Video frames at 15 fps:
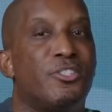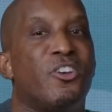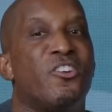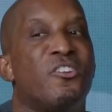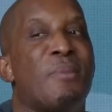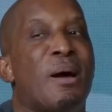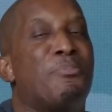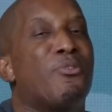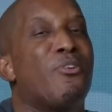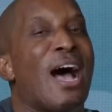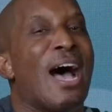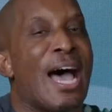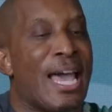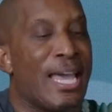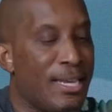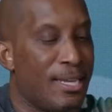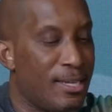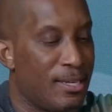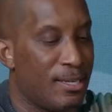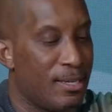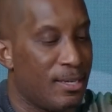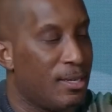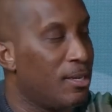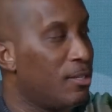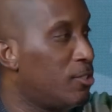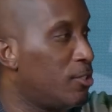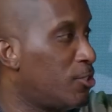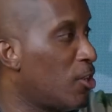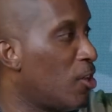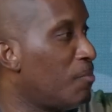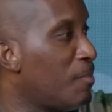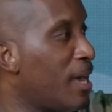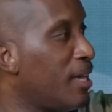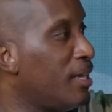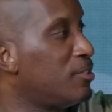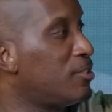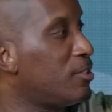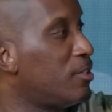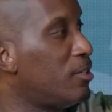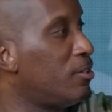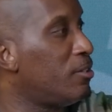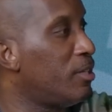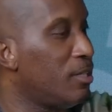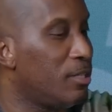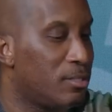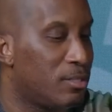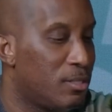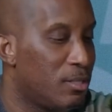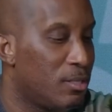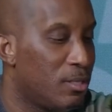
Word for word: serve my pride, to serve my insecurities.